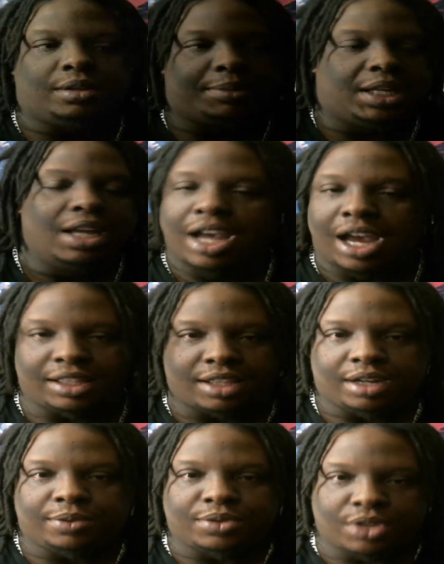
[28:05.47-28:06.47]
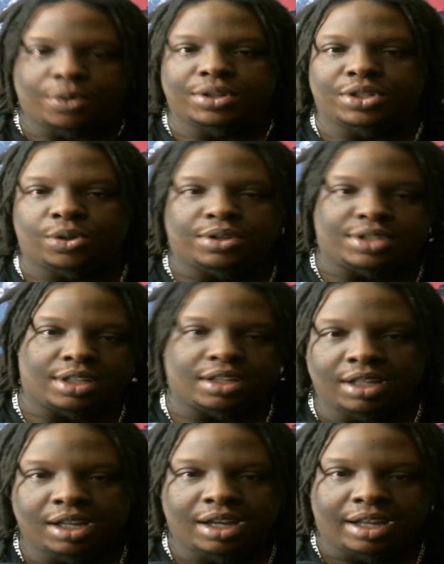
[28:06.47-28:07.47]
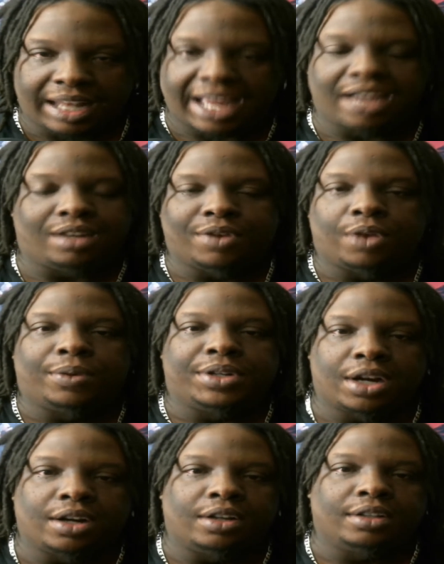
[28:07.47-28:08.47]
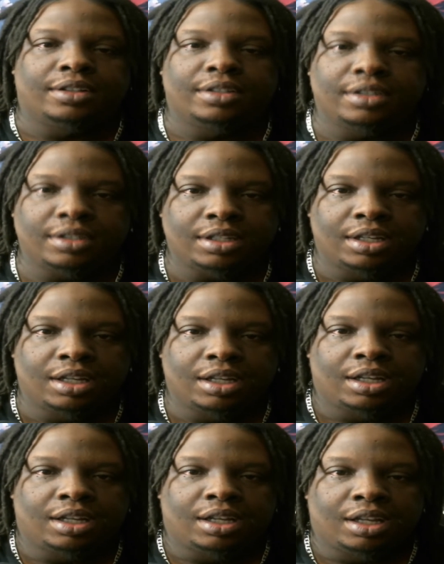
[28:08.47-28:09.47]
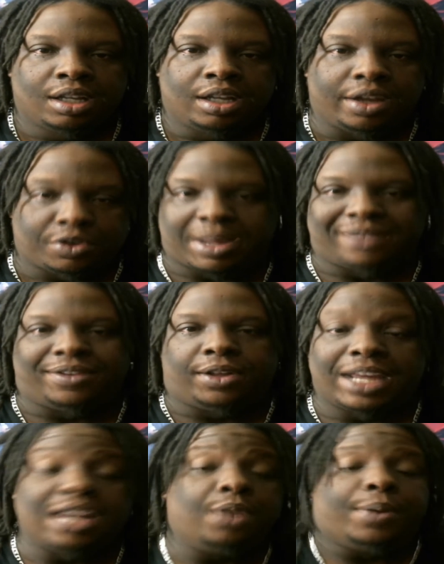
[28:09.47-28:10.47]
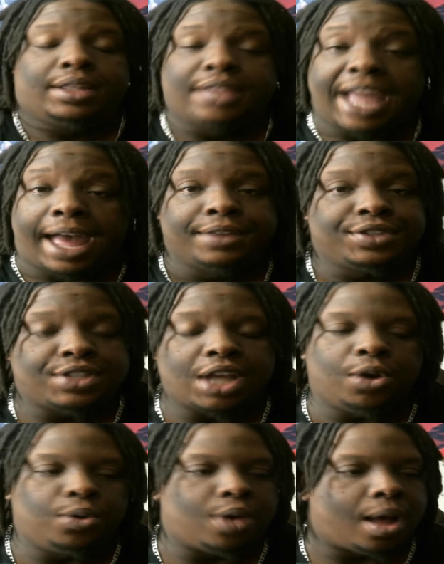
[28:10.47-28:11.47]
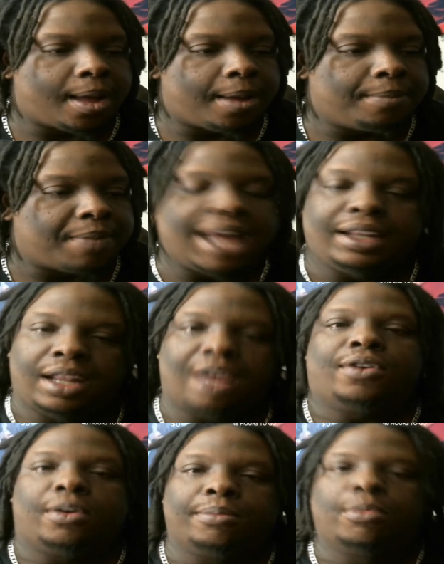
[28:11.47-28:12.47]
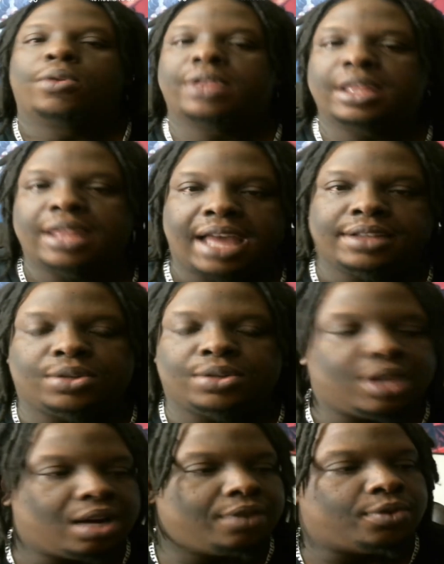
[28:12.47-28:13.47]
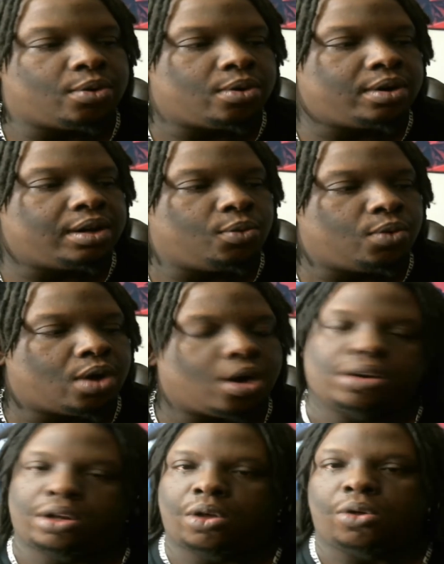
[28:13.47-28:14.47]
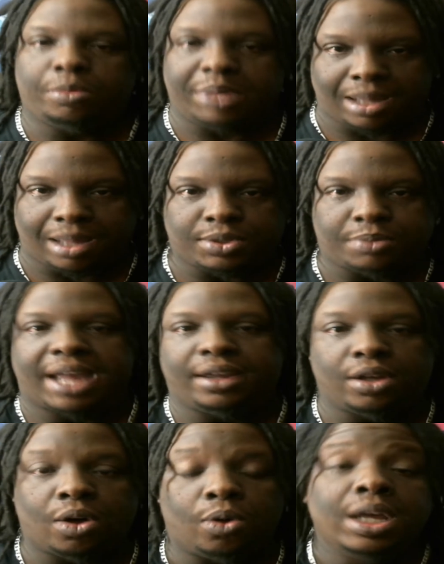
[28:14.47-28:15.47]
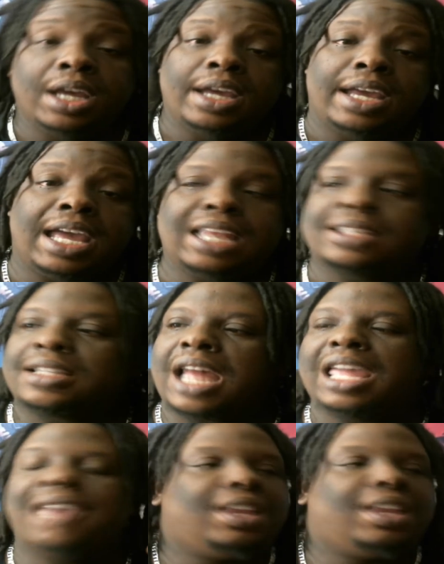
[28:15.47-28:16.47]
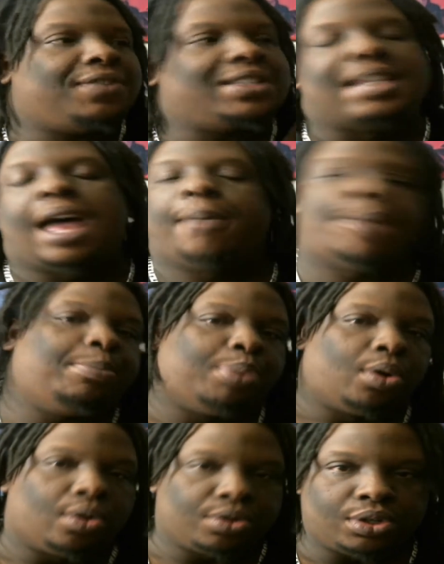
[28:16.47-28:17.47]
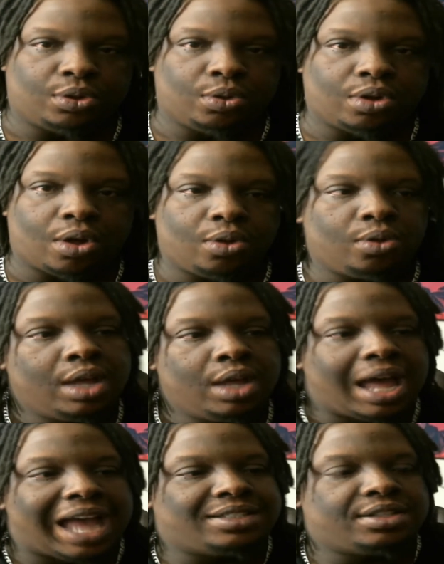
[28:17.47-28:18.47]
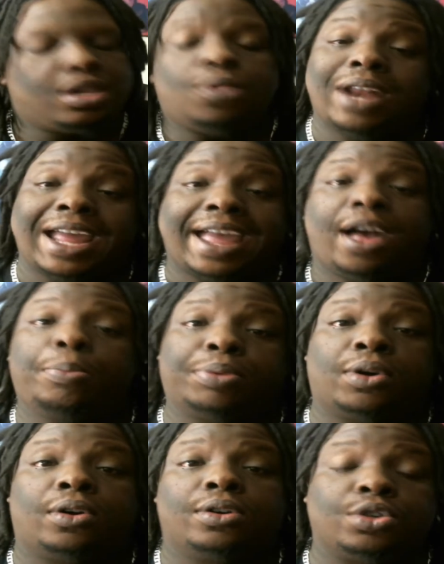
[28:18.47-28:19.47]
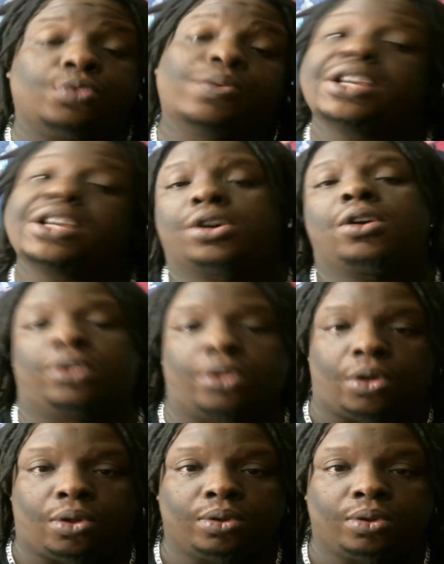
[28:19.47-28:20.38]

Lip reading: me. I thought he was going towards the land of no return. It was my fault. Anyway, yeah. So I love her more than that. So therefore, her goal becomes my goal. And it's not, even if it's not my personal goal, I still want to help her to reach her goal.